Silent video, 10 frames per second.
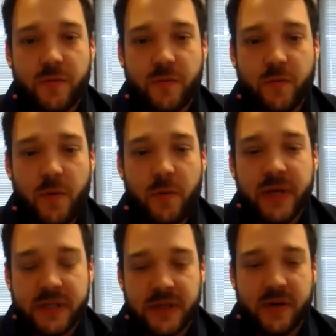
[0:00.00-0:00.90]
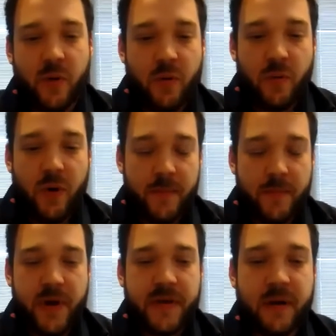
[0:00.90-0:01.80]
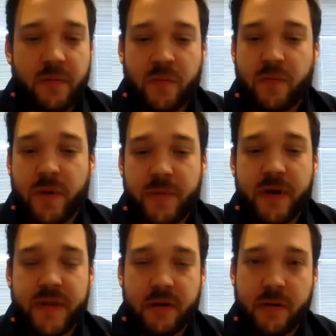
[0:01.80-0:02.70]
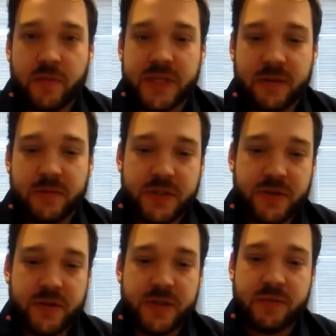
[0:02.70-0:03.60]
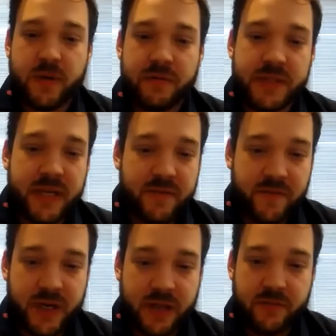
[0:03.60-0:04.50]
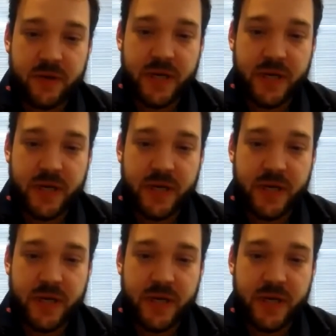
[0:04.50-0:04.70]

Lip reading: What we did, or what Perth NRM was able to do, is we received funding through the